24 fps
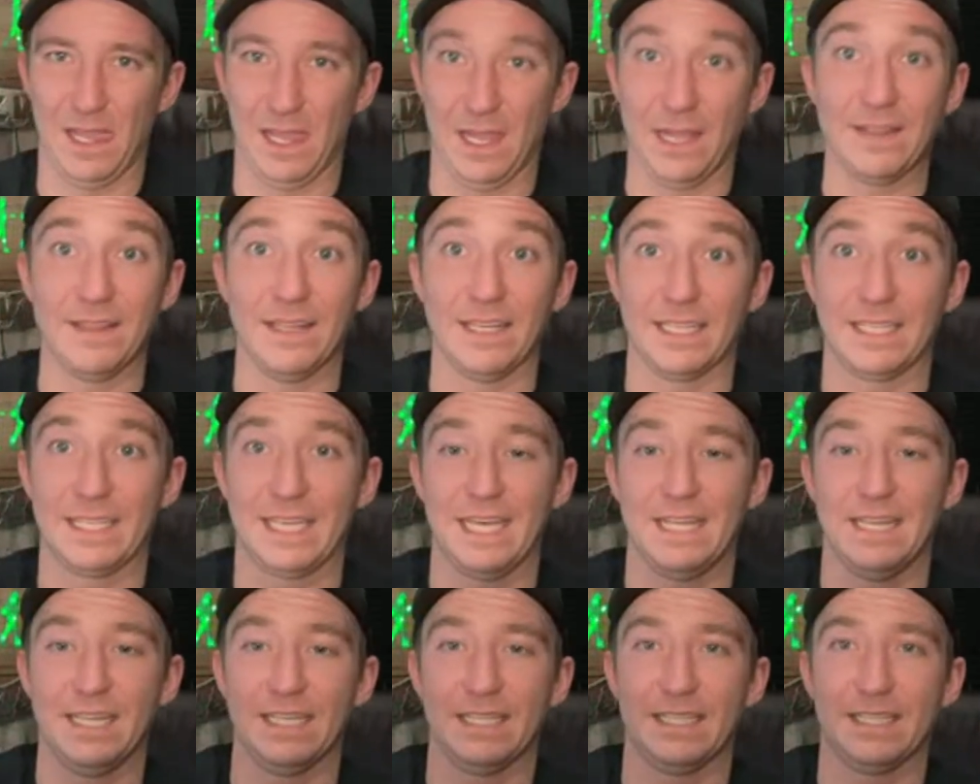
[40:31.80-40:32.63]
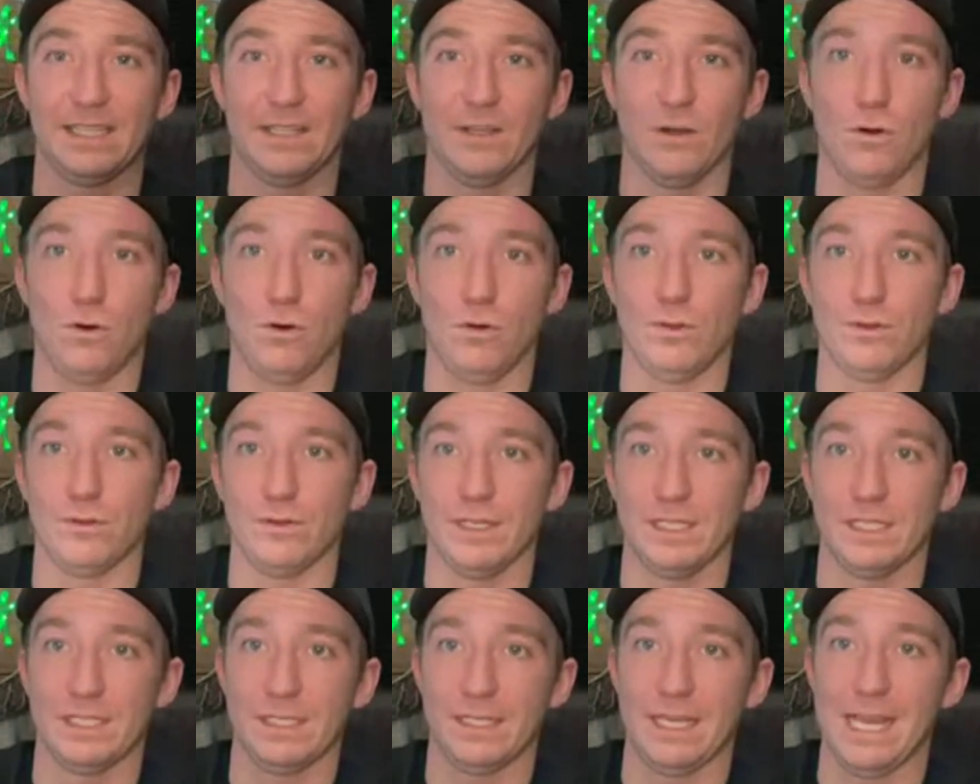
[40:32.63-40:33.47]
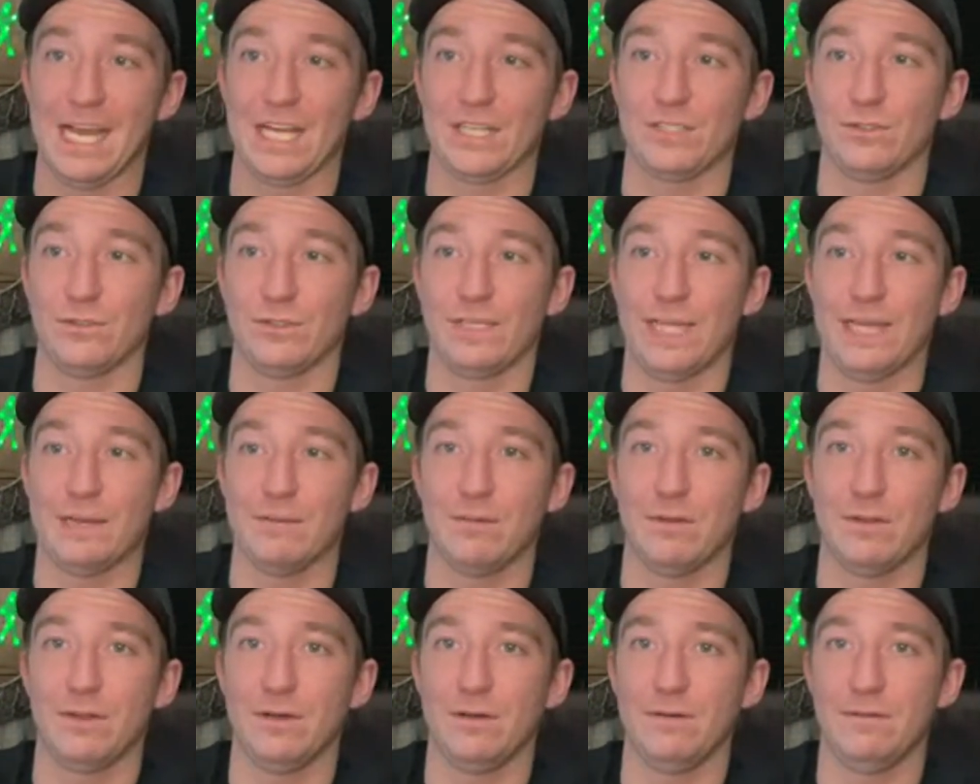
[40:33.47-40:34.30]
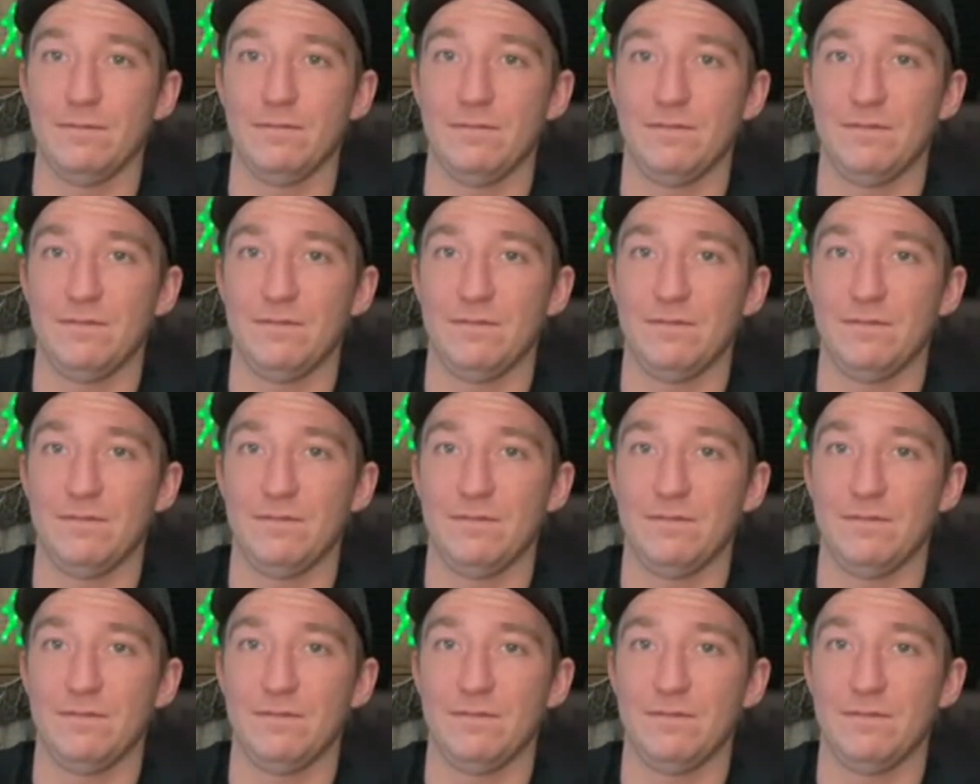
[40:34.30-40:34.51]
The, the, the holder is the actual camera, though.